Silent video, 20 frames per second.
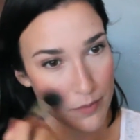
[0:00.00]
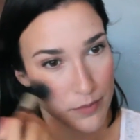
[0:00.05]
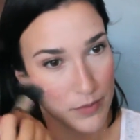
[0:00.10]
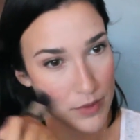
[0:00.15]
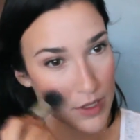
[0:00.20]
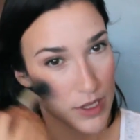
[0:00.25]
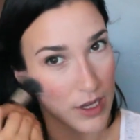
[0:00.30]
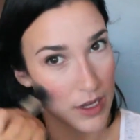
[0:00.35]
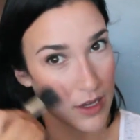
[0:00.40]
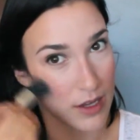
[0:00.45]

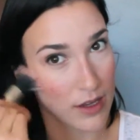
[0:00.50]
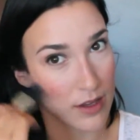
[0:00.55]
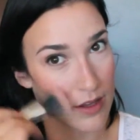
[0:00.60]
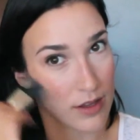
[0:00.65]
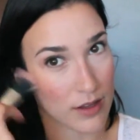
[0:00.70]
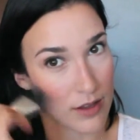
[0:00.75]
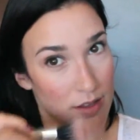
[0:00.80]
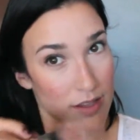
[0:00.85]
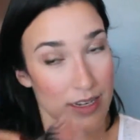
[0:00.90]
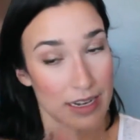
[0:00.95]
look.
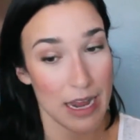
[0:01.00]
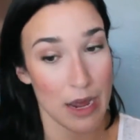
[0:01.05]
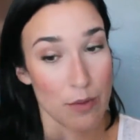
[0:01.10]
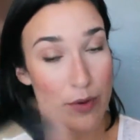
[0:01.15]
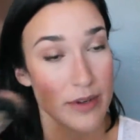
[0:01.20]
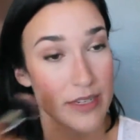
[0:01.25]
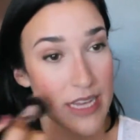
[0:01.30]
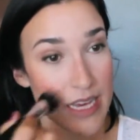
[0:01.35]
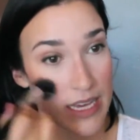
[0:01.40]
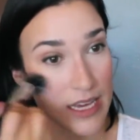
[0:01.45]
Now we're
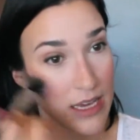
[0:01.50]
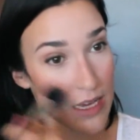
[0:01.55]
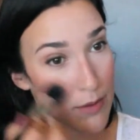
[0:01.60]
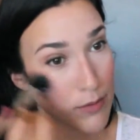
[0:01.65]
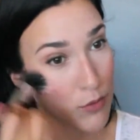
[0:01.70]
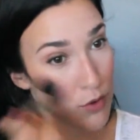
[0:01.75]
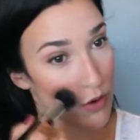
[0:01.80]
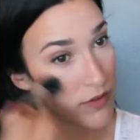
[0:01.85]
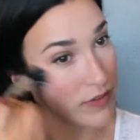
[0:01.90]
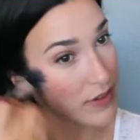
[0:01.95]
taking a
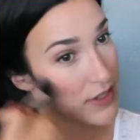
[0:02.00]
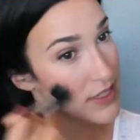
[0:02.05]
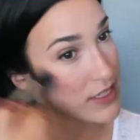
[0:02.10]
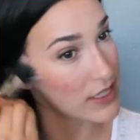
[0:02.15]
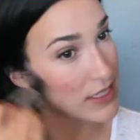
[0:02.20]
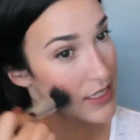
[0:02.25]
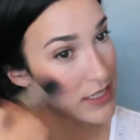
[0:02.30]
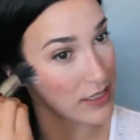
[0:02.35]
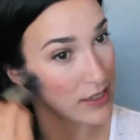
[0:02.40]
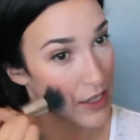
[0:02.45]

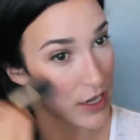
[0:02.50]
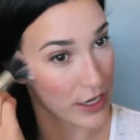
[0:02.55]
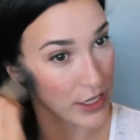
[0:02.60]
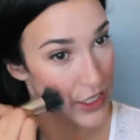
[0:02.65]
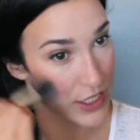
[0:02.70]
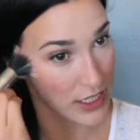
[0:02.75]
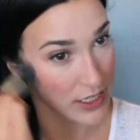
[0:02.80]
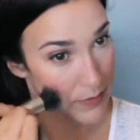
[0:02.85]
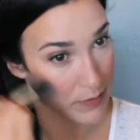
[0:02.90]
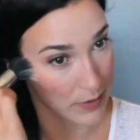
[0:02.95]
Morphe large
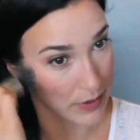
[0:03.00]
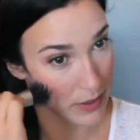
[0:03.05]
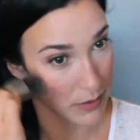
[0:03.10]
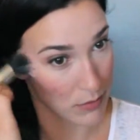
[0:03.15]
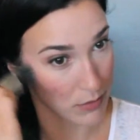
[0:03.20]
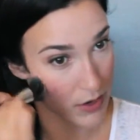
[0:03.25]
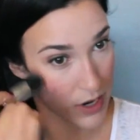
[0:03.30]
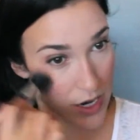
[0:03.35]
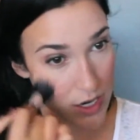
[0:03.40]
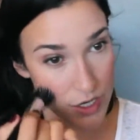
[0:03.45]
stippling
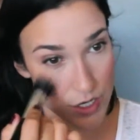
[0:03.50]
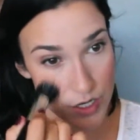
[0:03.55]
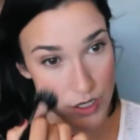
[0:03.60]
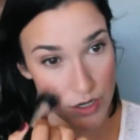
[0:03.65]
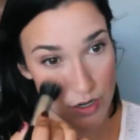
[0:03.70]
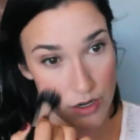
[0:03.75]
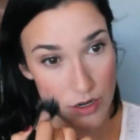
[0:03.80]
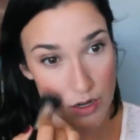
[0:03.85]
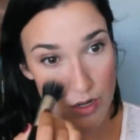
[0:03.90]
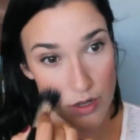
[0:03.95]
brush,
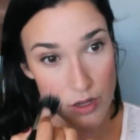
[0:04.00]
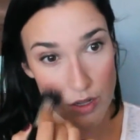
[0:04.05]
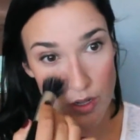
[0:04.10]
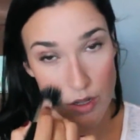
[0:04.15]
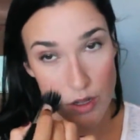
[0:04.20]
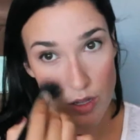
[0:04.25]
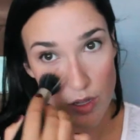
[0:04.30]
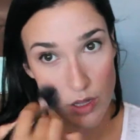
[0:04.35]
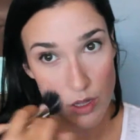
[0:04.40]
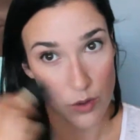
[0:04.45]

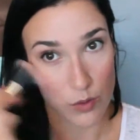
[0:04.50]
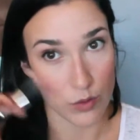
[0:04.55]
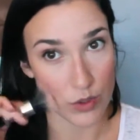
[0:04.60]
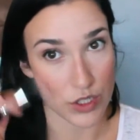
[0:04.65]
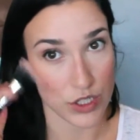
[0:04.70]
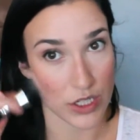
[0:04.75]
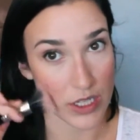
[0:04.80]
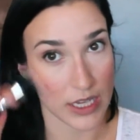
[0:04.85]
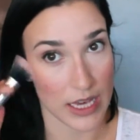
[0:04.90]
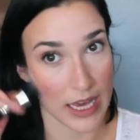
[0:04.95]
which
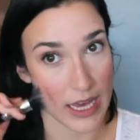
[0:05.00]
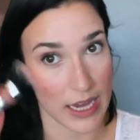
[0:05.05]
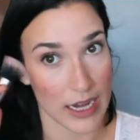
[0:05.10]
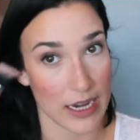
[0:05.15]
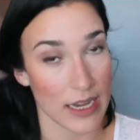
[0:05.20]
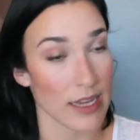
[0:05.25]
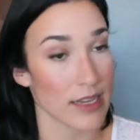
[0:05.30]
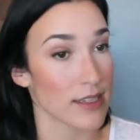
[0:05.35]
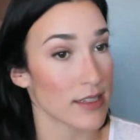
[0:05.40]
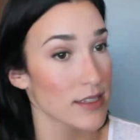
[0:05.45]
again
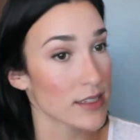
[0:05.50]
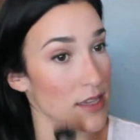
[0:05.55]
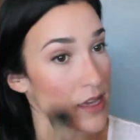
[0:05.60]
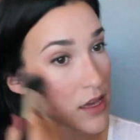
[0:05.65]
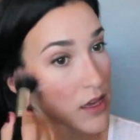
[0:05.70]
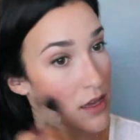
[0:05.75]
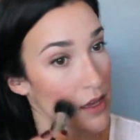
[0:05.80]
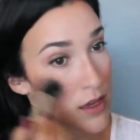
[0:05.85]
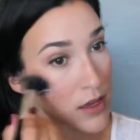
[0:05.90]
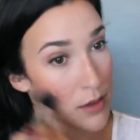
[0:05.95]
is
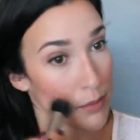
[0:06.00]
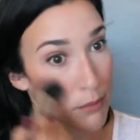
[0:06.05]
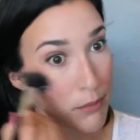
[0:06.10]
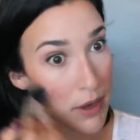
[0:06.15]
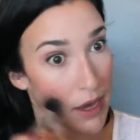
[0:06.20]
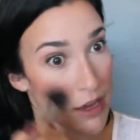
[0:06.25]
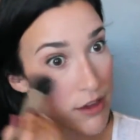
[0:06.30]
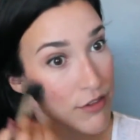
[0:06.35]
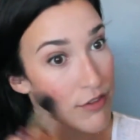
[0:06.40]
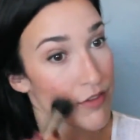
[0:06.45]

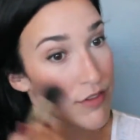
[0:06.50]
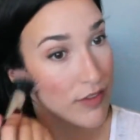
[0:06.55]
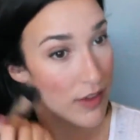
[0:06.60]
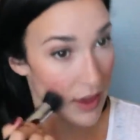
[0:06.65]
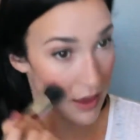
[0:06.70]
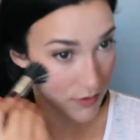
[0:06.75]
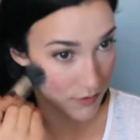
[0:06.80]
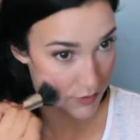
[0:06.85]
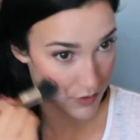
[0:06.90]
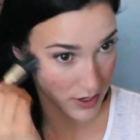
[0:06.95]
my
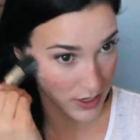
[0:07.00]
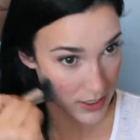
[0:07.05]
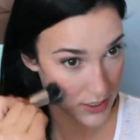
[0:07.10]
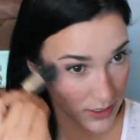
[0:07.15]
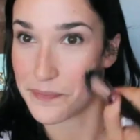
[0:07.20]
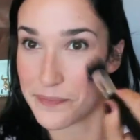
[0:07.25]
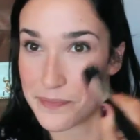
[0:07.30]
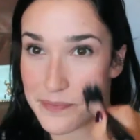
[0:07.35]
favorite.